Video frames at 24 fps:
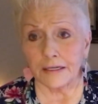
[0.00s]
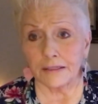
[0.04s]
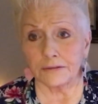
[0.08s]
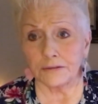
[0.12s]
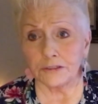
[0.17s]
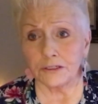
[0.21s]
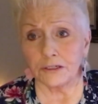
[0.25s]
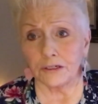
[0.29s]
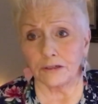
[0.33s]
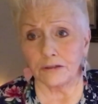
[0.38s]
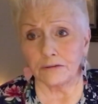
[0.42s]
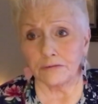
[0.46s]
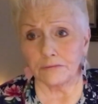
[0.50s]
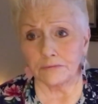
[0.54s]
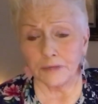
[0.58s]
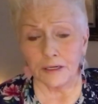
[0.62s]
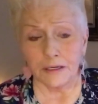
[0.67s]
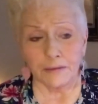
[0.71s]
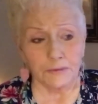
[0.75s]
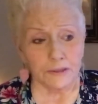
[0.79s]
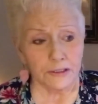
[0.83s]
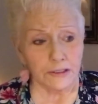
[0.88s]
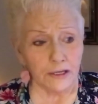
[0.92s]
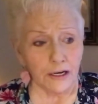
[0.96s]
you know, been
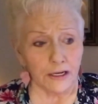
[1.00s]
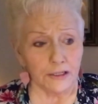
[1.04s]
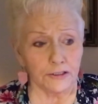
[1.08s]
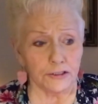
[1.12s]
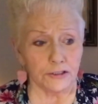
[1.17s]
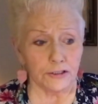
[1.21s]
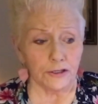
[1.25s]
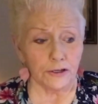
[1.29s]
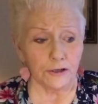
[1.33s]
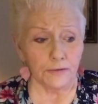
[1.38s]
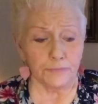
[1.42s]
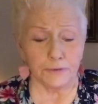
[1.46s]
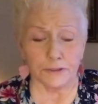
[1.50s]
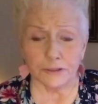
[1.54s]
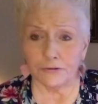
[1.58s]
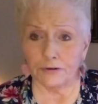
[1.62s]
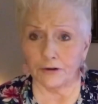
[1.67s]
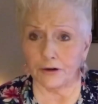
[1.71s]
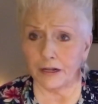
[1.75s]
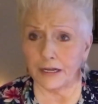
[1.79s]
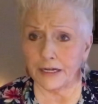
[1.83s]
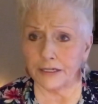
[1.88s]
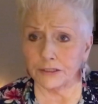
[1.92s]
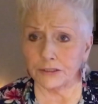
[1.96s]
a massage therapist for
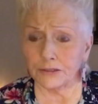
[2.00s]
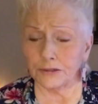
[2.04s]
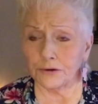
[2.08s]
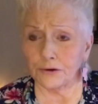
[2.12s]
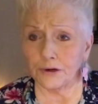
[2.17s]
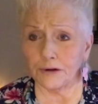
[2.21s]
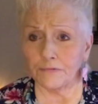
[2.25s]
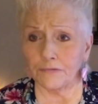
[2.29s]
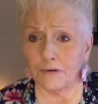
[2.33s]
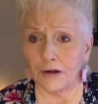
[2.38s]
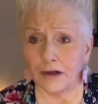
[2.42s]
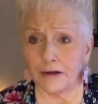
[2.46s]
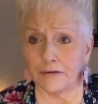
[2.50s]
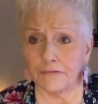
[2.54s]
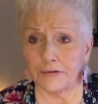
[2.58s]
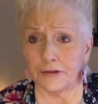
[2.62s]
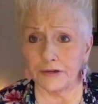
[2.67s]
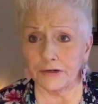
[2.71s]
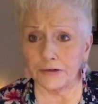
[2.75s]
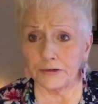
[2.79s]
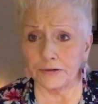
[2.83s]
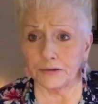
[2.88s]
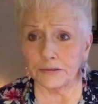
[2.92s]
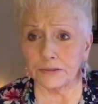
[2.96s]
the last 35
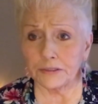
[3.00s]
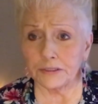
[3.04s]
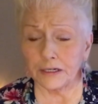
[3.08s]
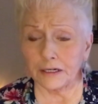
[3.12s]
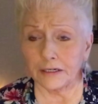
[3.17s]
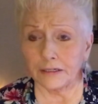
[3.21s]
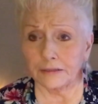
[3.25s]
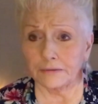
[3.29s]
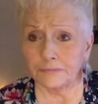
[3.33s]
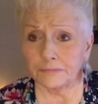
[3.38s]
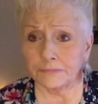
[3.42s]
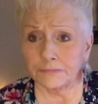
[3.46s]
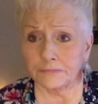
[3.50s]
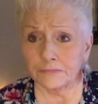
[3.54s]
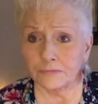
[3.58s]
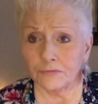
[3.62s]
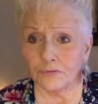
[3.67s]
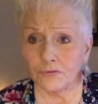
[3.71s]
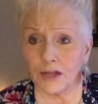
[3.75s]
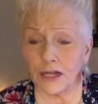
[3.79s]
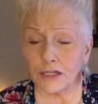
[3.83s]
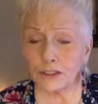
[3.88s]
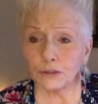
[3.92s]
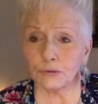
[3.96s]
years.
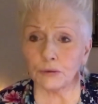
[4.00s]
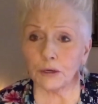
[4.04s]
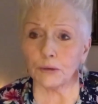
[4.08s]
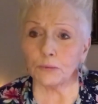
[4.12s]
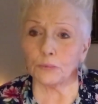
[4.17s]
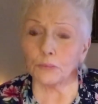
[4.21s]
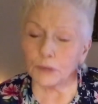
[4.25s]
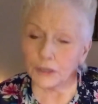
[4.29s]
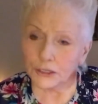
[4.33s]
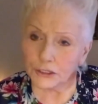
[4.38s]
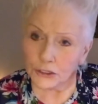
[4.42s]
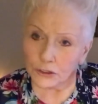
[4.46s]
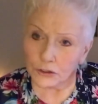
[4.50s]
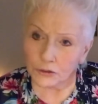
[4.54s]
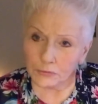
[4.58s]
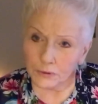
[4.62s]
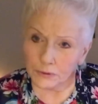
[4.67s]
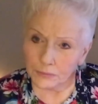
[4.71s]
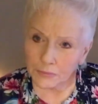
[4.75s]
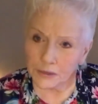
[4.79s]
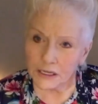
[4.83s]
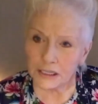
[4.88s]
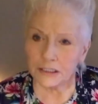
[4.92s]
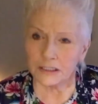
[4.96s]
That's what one human
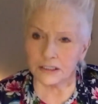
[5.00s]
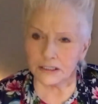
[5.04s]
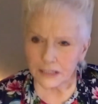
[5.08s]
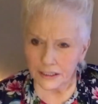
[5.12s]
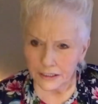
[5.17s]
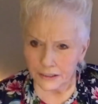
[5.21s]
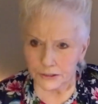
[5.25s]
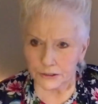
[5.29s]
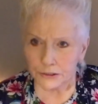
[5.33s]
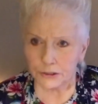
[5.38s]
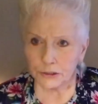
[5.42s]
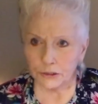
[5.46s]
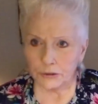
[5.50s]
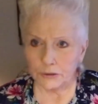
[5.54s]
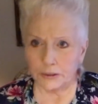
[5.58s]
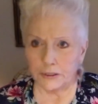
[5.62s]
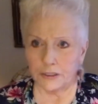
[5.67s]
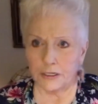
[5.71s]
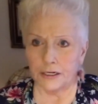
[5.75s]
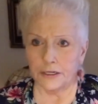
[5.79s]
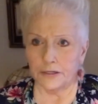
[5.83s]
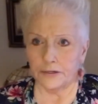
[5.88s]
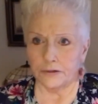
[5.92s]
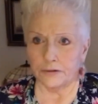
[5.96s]
being does to
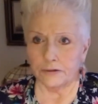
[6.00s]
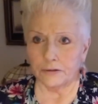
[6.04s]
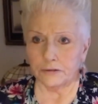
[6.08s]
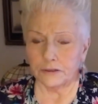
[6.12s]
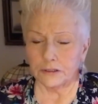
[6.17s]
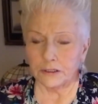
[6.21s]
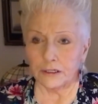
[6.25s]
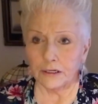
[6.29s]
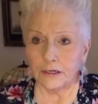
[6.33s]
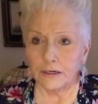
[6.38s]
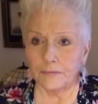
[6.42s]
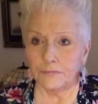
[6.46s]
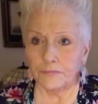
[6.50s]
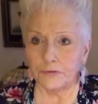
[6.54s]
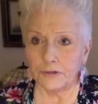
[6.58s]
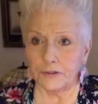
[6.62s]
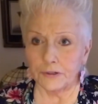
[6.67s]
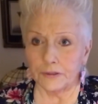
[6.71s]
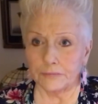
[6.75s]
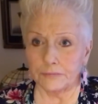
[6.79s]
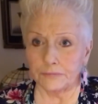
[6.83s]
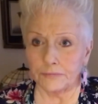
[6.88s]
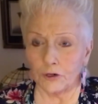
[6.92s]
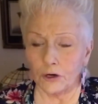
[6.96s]
another to comfort
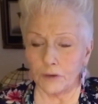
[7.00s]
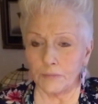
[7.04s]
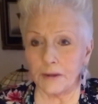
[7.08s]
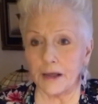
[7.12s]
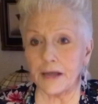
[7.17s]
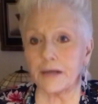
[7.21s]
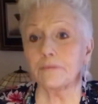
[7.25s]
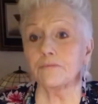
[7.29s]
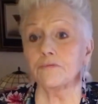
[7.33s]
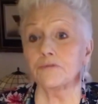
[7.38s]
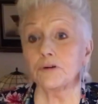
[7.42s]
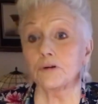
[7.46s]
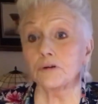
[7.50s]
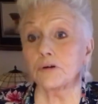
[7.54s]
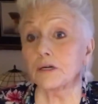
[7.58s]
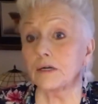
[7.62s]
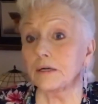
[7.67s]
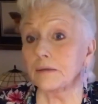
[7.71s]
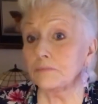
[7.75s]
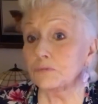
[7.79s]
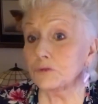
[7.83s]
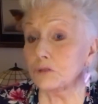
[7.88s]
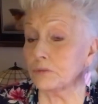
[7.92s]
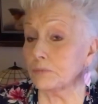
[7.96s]
them or make them feel
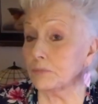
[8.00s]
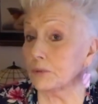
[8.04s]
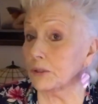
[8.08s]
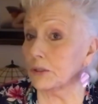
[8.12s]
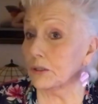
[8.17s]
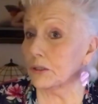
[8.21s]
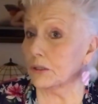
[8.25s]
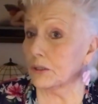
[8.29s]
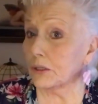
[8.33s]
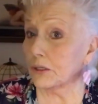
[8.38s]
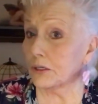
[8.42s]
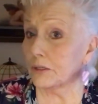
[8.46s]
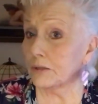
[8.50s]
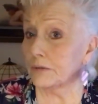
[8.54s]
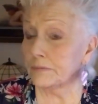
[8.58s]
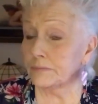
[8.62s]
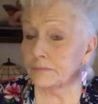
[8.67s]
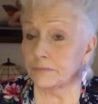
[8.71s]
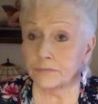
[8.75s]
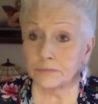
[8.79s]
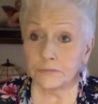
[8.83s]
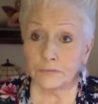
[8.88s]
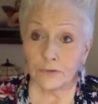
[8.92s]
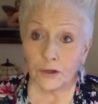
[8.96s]
comfortable or
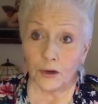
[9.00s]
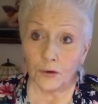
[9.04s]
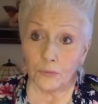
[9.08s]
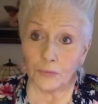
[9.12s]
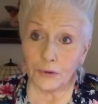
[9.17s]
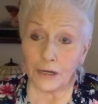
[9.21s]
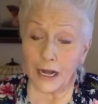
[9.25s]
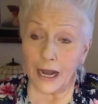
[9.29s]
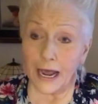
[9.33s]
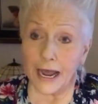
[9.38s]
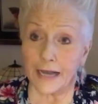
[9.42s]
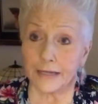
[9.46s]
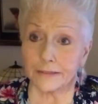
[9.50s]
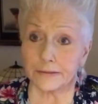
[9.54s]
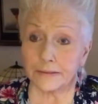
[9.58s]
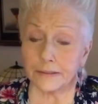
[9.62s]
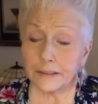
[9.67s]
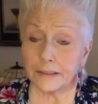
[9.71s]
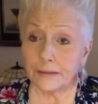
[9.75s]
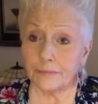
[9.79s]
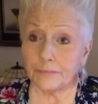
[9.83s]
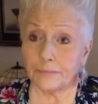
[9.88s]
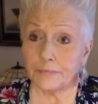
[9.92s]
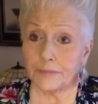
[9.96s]
relax
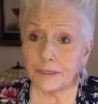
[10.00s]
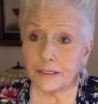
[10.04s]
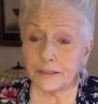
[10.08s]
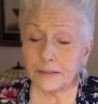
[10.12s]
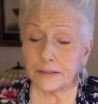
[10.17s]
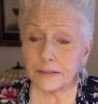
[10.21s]
them.